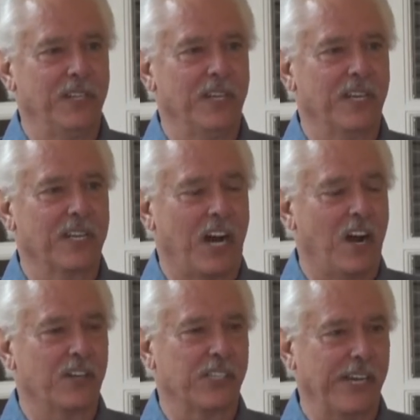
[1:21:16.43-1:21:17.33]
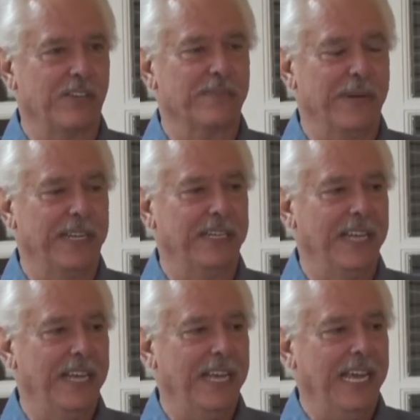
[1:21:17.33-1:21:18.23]
uh, car salesmen.
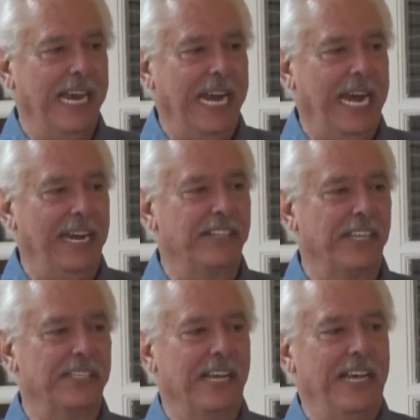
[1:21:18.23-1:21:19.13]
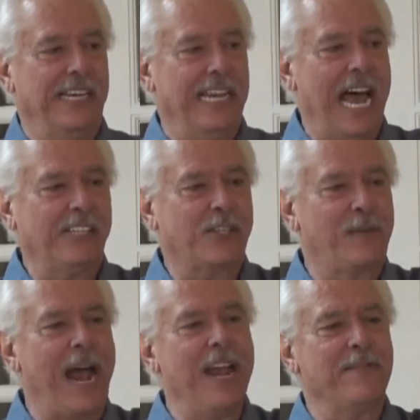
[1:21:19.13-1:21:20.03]
And he says, That's
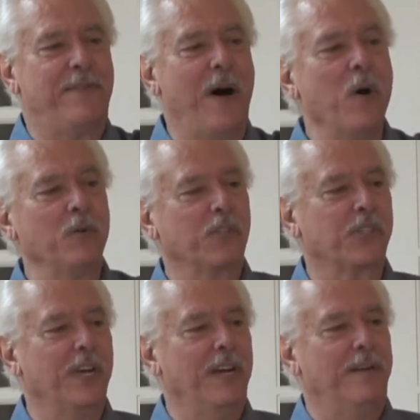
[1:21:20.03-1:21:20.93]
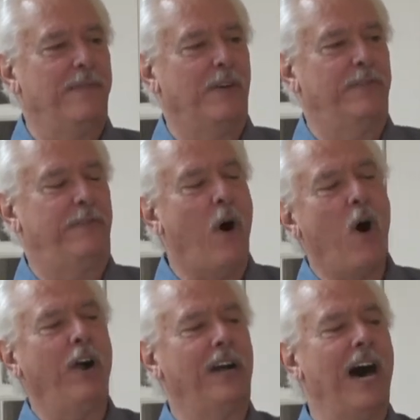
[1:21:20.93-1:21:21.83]
right, folks, for
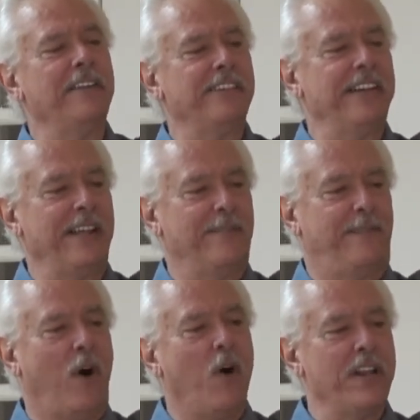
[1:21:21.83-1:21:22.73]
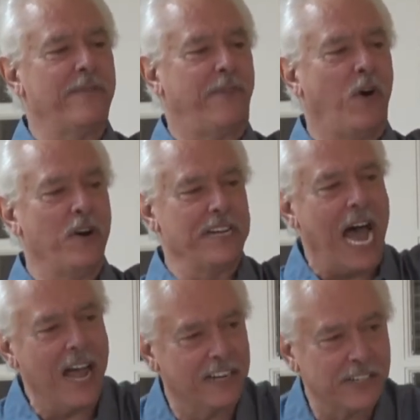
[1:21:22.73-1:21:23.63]

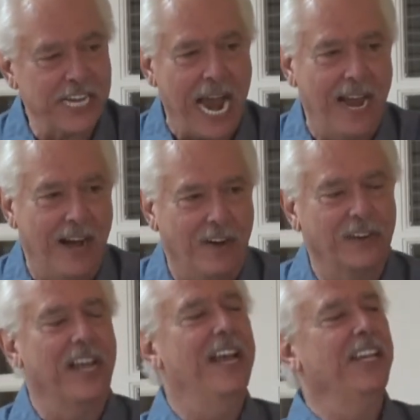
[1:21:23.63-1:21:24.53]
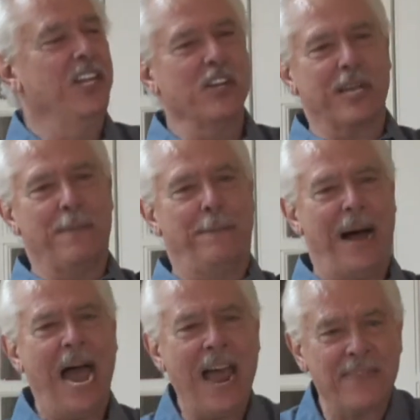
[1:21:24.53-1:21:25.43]
$444 down, you can
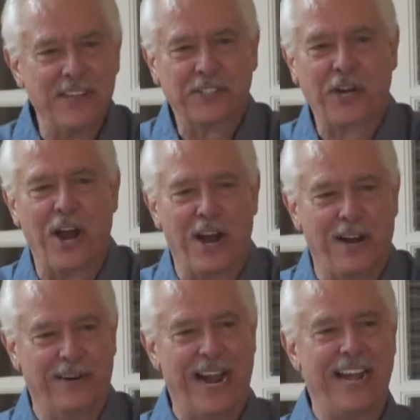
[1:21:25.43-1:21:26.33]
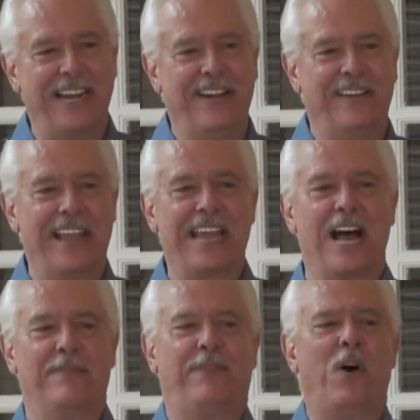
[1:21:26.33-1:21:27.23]
buy this car right here. And they
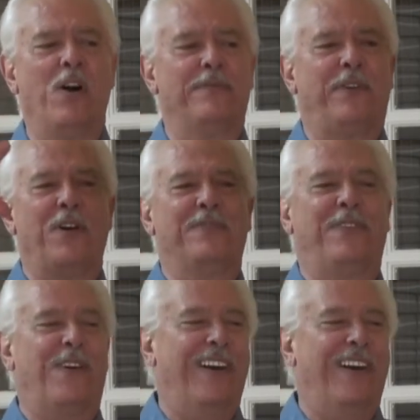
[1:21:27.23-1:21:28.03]
got 444